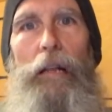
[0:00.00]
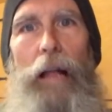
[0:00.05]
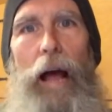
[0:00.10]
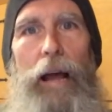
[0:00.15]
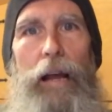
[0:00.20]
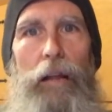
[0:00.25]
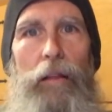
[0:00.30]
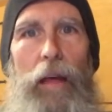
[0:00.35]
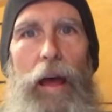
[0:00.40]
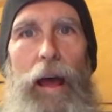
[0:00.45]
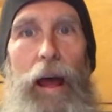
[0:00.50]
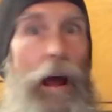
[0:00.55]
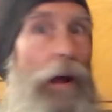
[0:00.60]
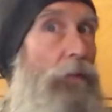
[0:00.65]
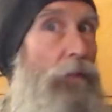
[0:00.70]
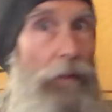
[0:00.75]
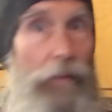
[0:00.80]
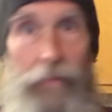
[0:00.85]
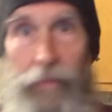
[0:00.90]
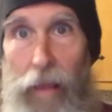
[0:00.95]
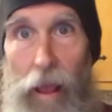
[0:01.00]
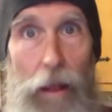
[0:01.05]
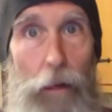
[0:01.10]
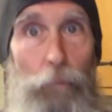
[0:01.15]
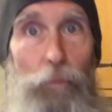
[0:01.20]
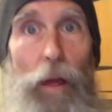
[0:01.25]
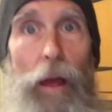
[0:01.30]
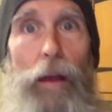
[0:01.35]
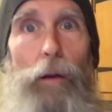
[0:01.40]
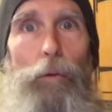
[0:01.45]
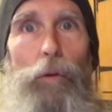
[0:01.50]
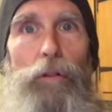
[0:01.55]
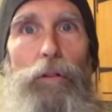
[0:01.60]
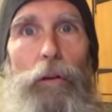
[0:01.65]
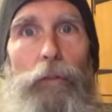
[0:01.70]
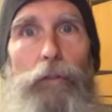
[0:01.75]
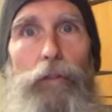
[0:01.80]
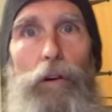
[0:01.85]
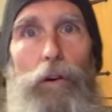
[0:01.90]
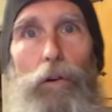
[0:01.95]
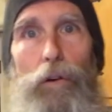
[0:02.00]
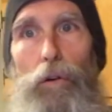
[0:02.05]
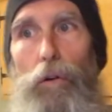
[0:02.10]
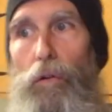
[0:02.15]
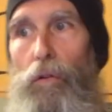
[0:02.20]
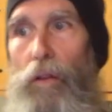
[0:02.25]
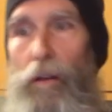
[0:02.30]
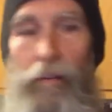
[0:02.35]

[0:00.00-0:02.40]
like that. The same thing with the food.